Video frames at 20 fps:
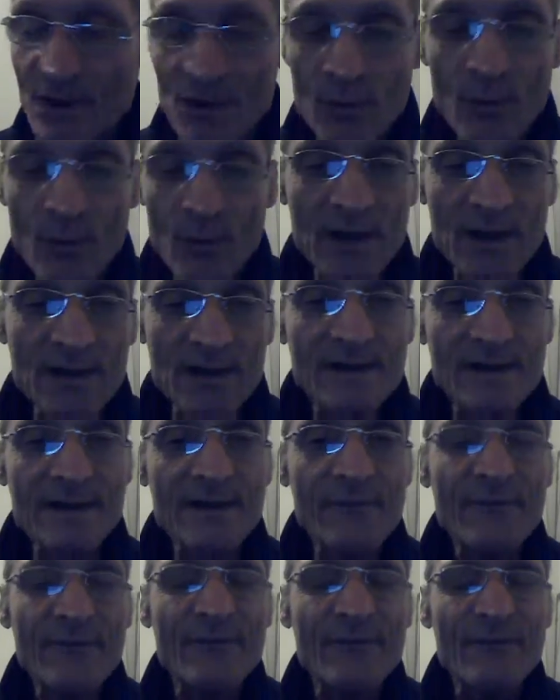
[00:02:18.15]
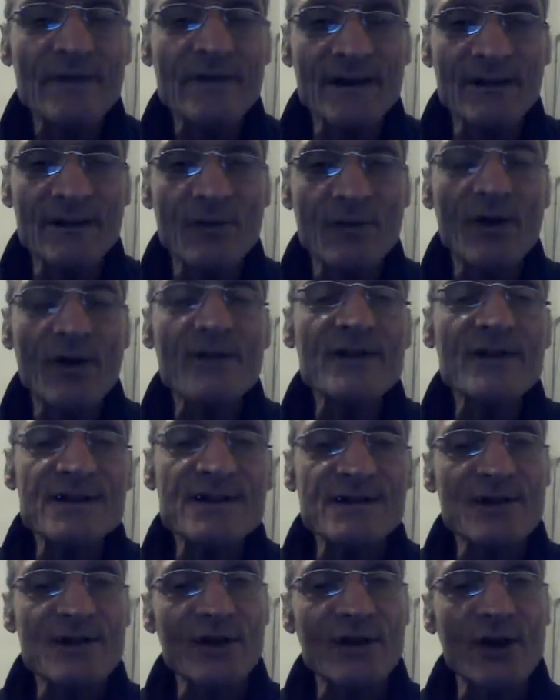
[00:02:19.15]
Well, if all this
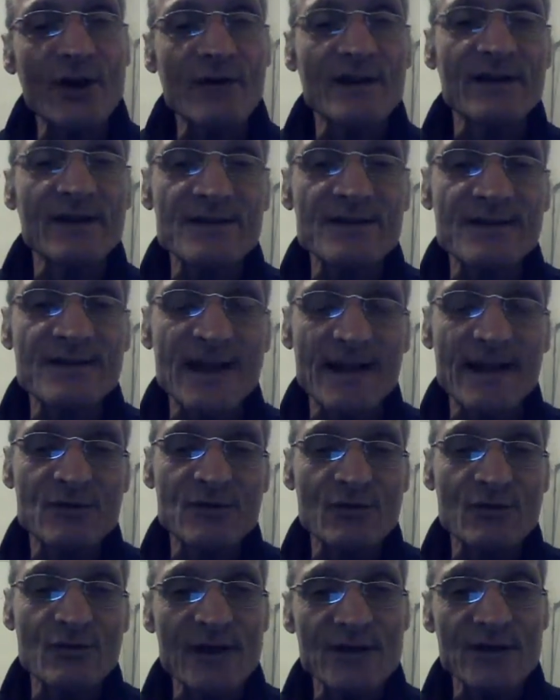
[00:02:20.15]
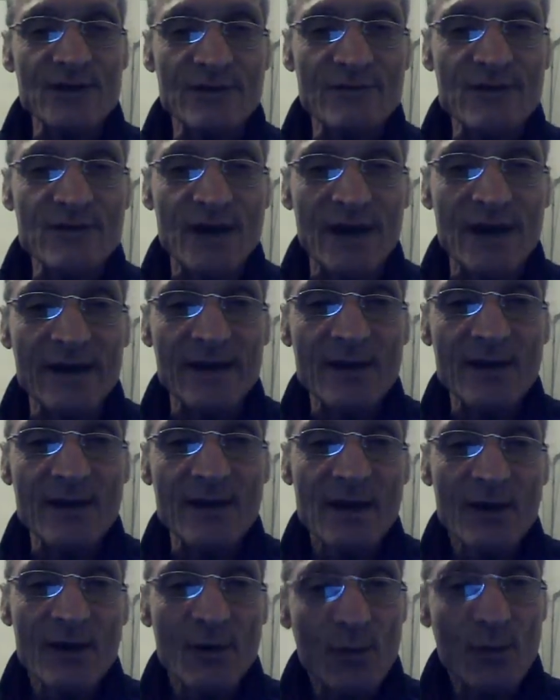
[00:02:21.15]
is occurring in the same duration of time,
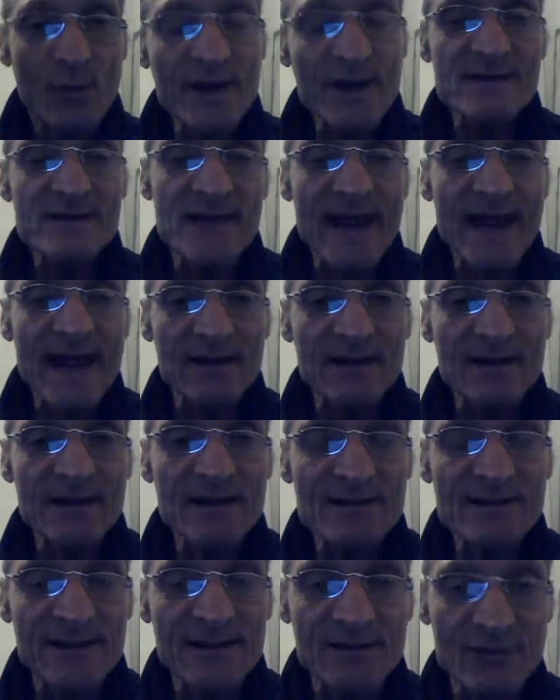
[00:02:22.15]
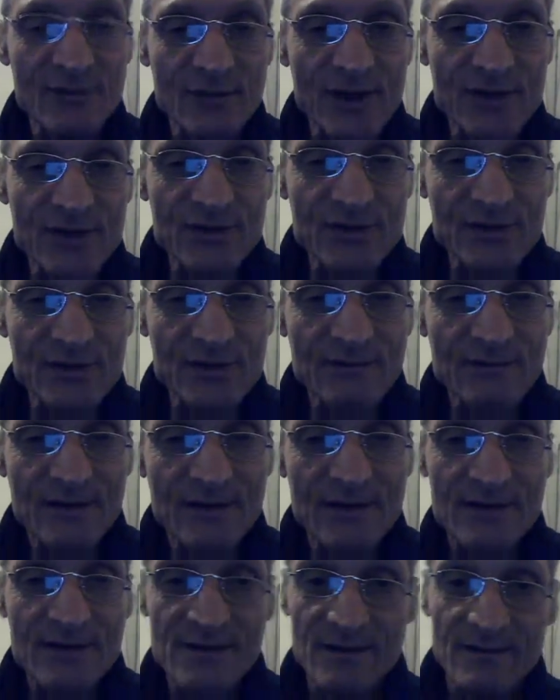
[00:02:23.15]
what exactly is that duration?
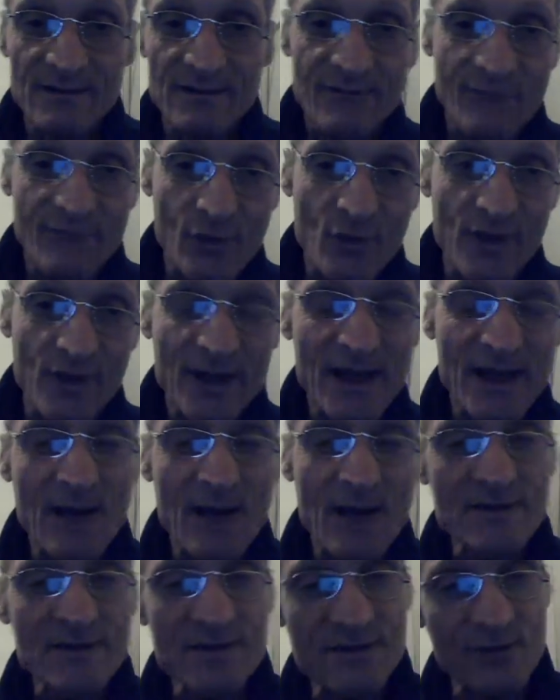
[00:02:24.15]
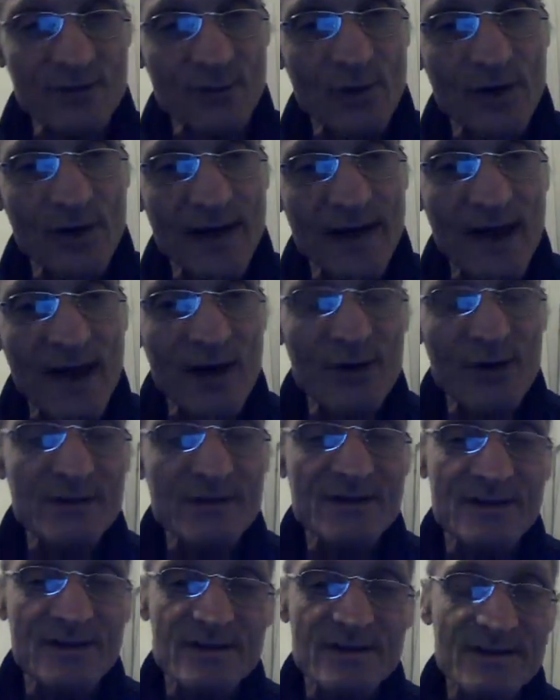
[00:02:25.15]
Is it 40 hours? Is it 1 hour?
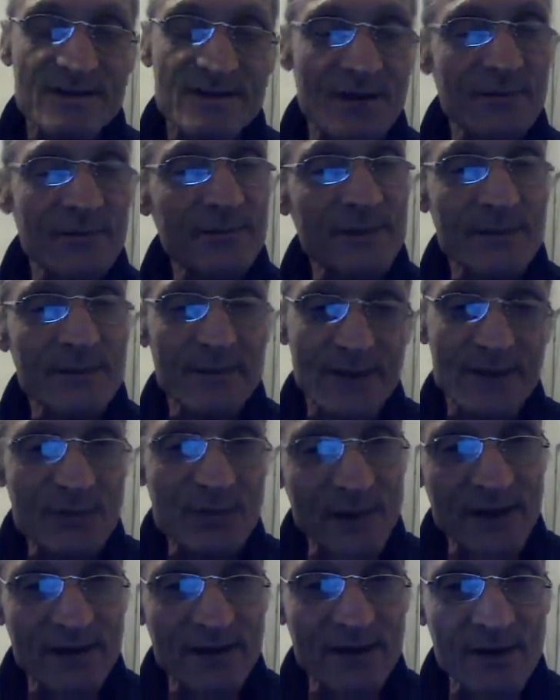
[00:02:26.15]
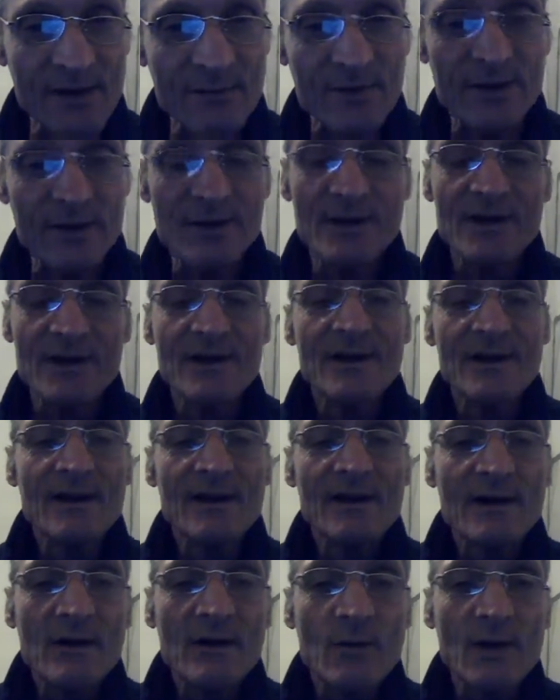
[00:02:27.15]
Is it some in-between number?
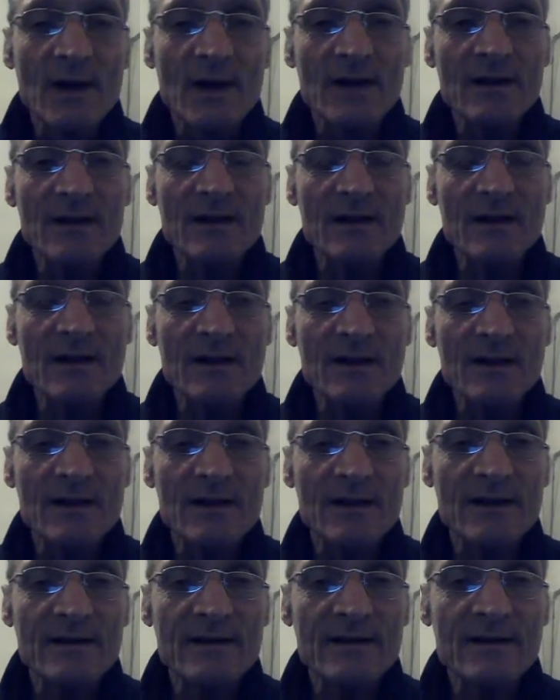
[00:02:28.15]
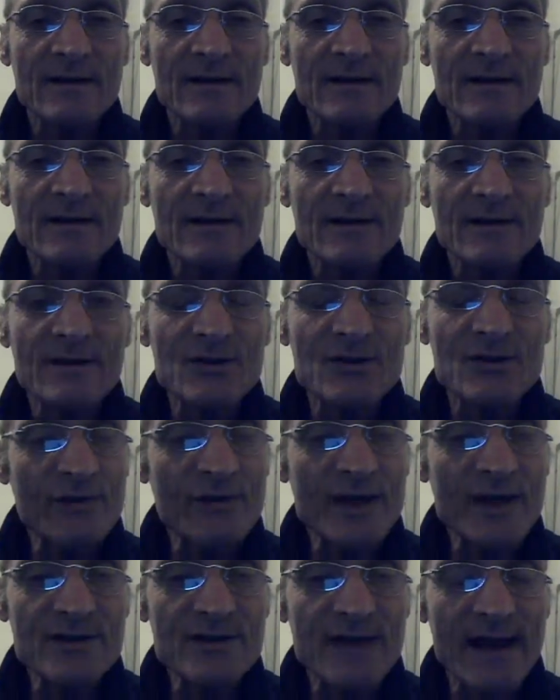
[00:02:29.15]
Well, the
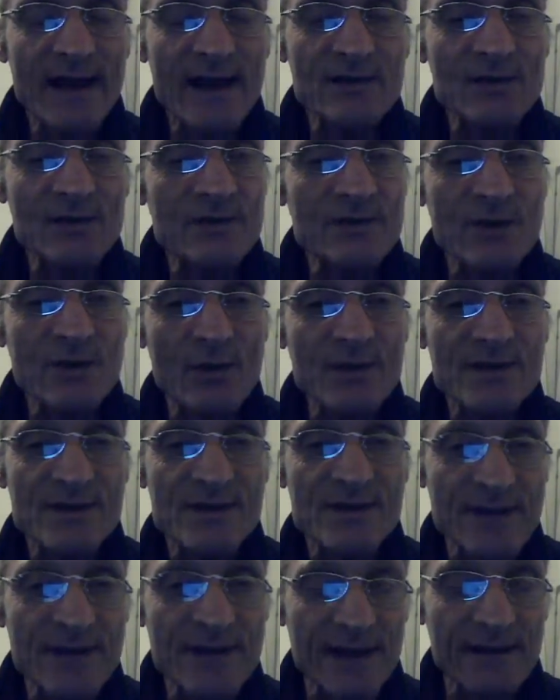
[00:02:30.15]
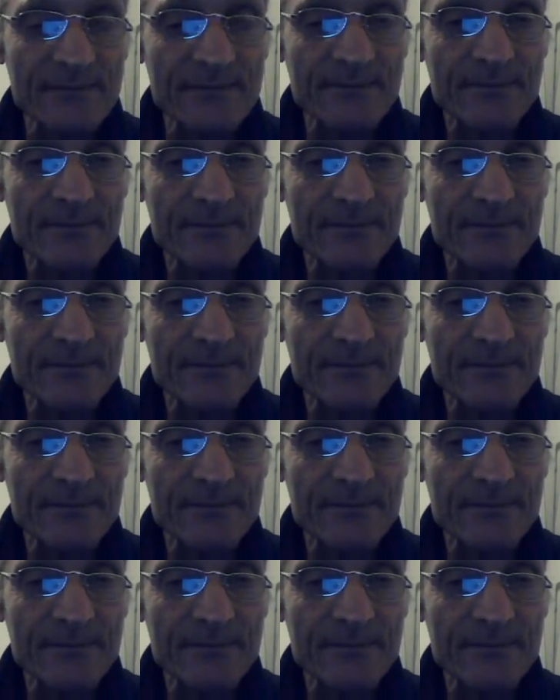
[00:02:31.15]
duration actually is always the same.